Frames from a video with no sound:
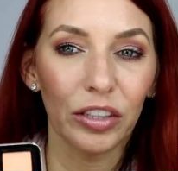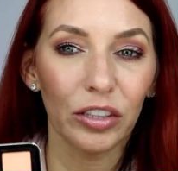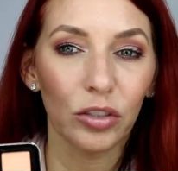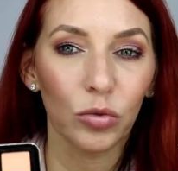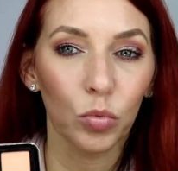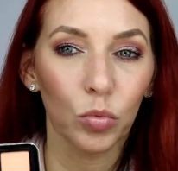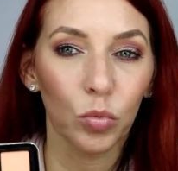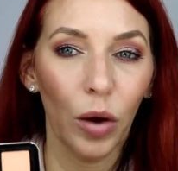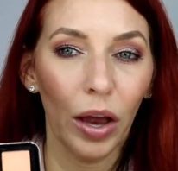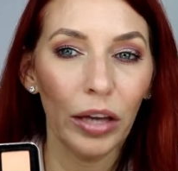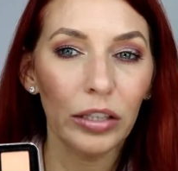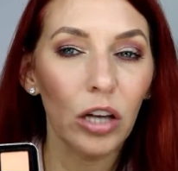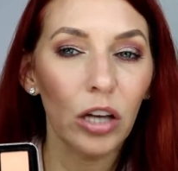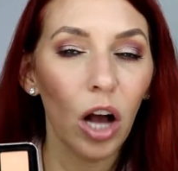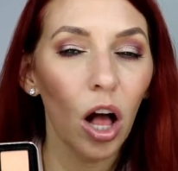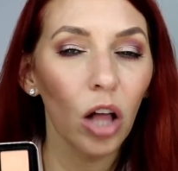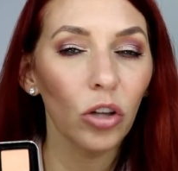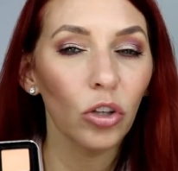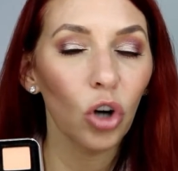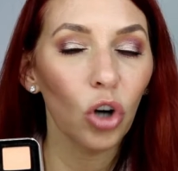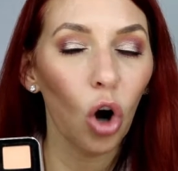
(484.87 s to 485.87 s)
This red
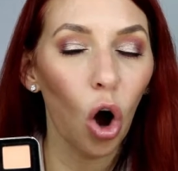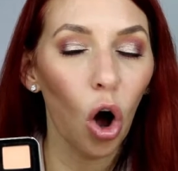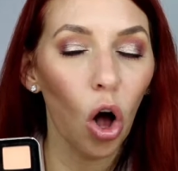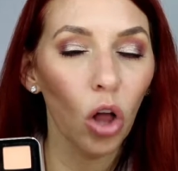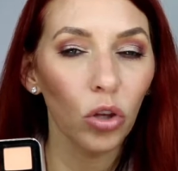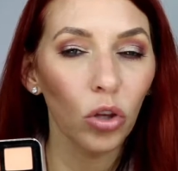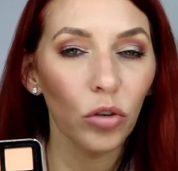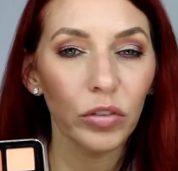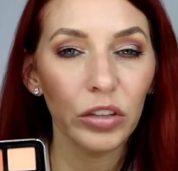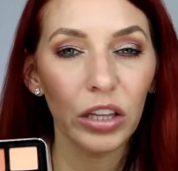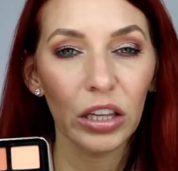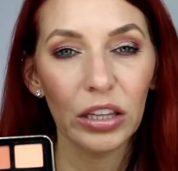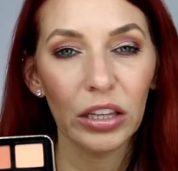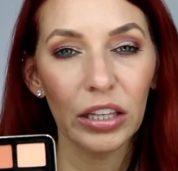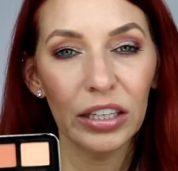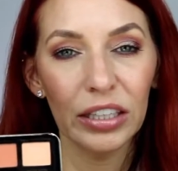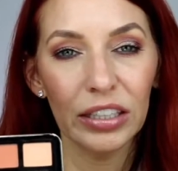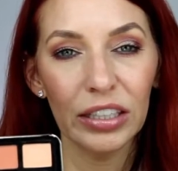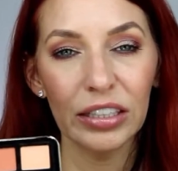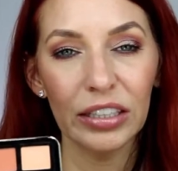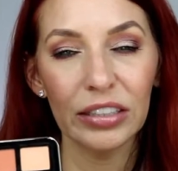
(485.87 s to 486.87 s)
color all over the
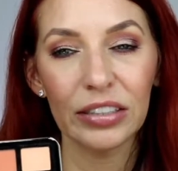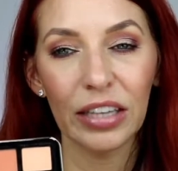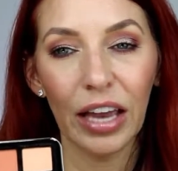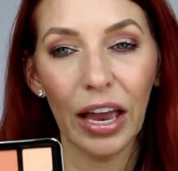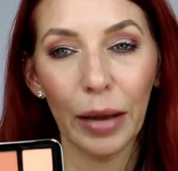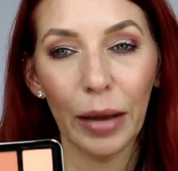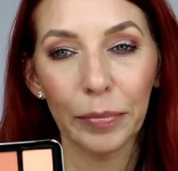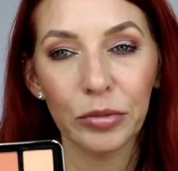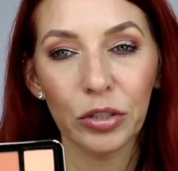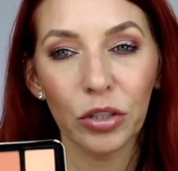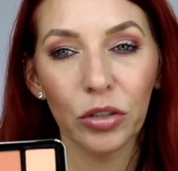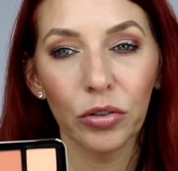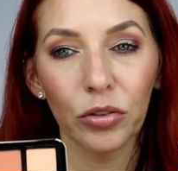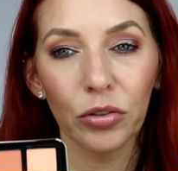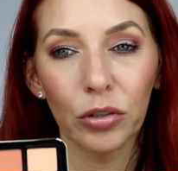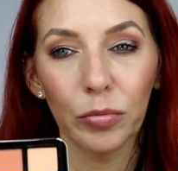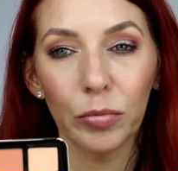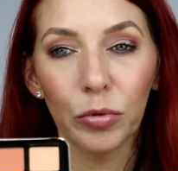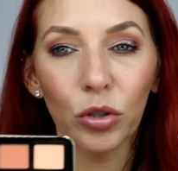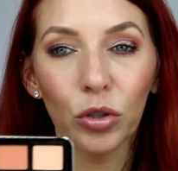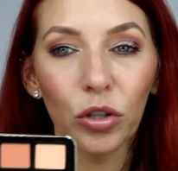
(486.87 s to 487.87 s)
lid is
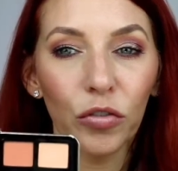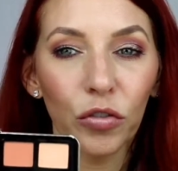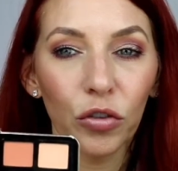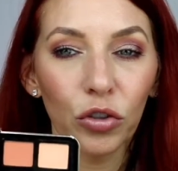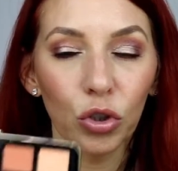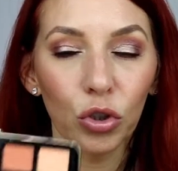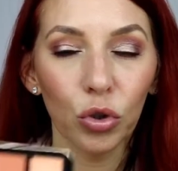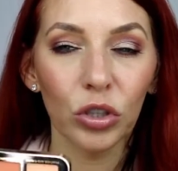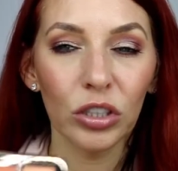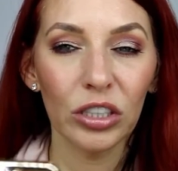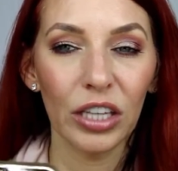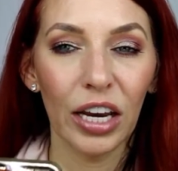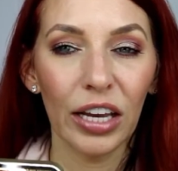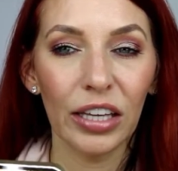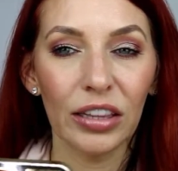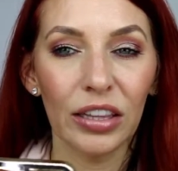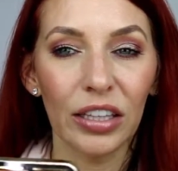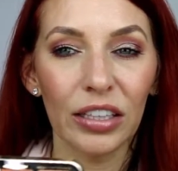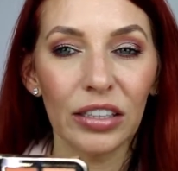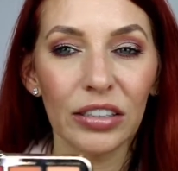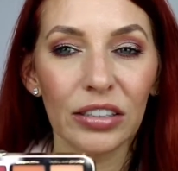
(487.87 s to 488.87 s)
absolutely beautiful. You could
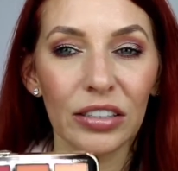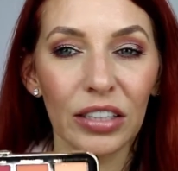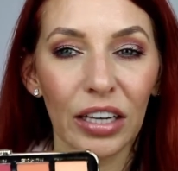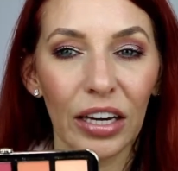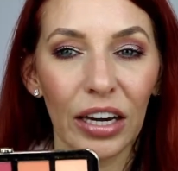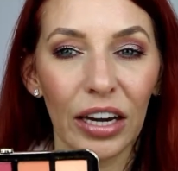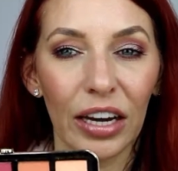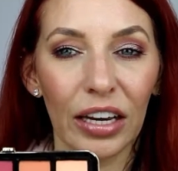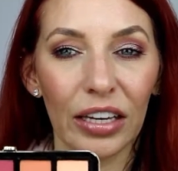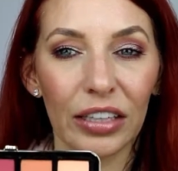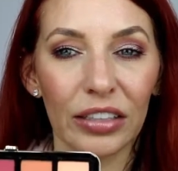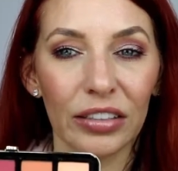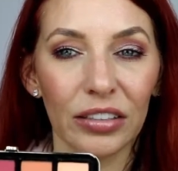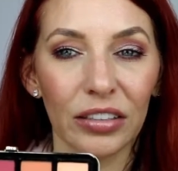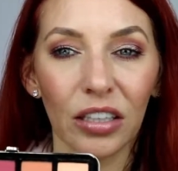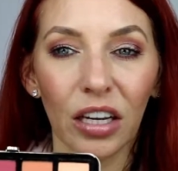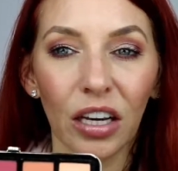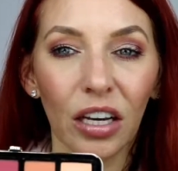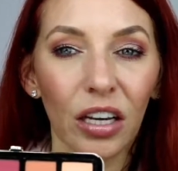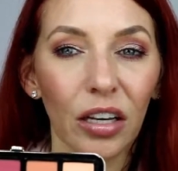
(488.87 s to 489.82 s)
take this and